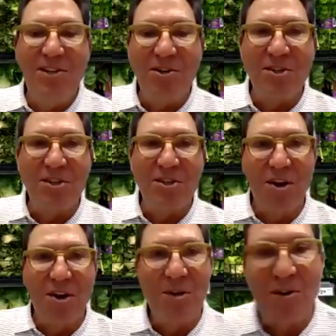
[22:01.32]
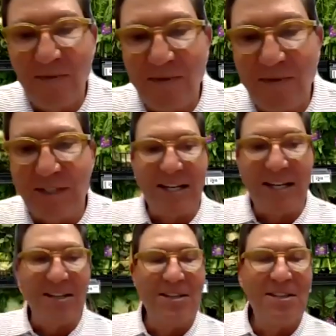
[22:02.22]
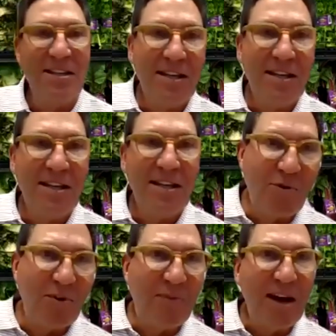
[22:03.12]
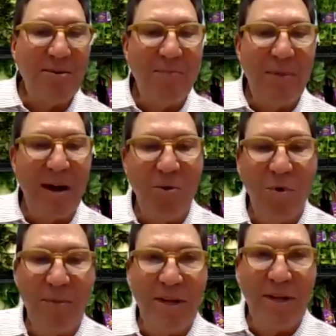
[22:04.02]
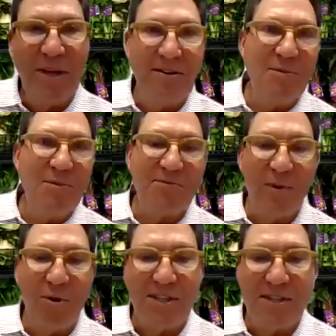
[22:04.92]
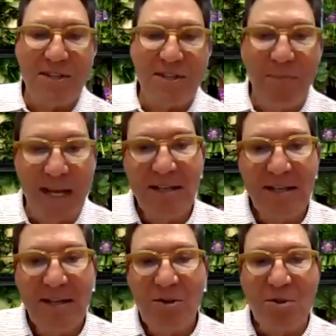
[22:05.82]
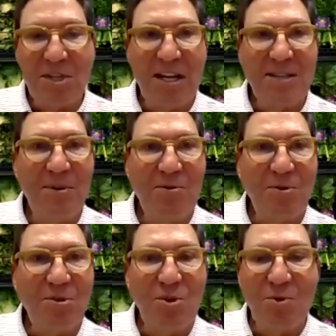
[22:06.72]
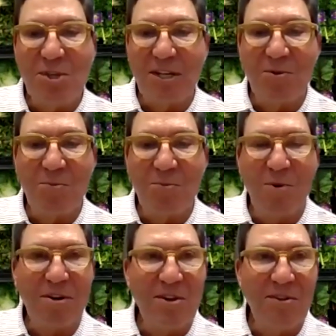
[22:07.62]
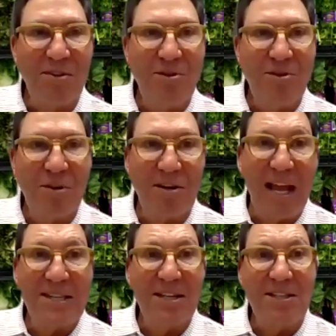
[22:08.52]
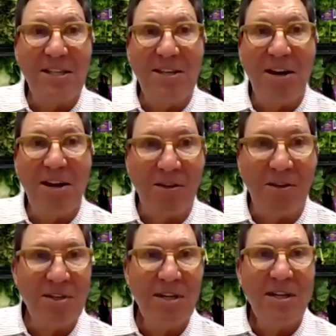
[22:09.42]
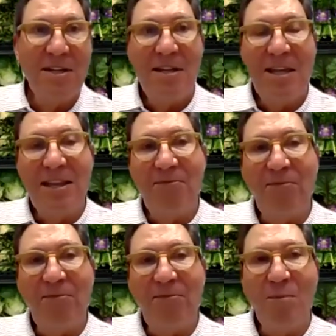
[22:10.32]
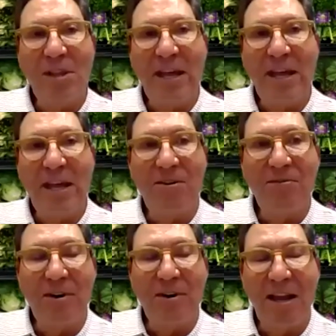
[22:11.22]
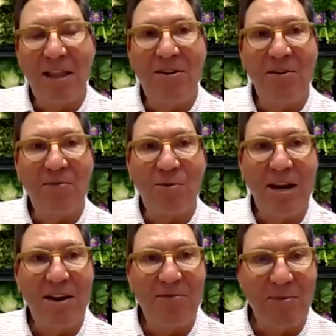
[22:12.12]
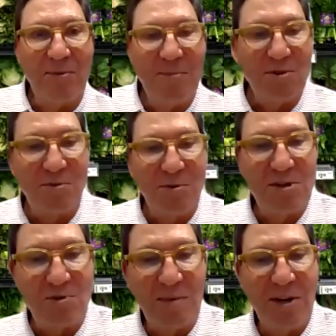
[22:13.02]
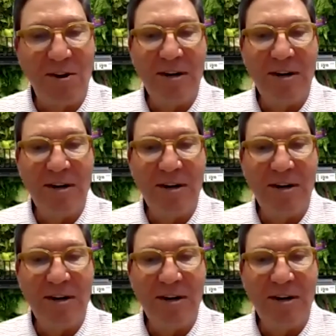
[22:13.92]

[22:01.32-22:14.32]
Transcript: years ago in Kerrville, Texas, and were founded by a woman, her name was Florence Butt, whose husband was too sick to work. So they took their last $60 and they formed a letter of, or got a letter of credit from a grocery distributor.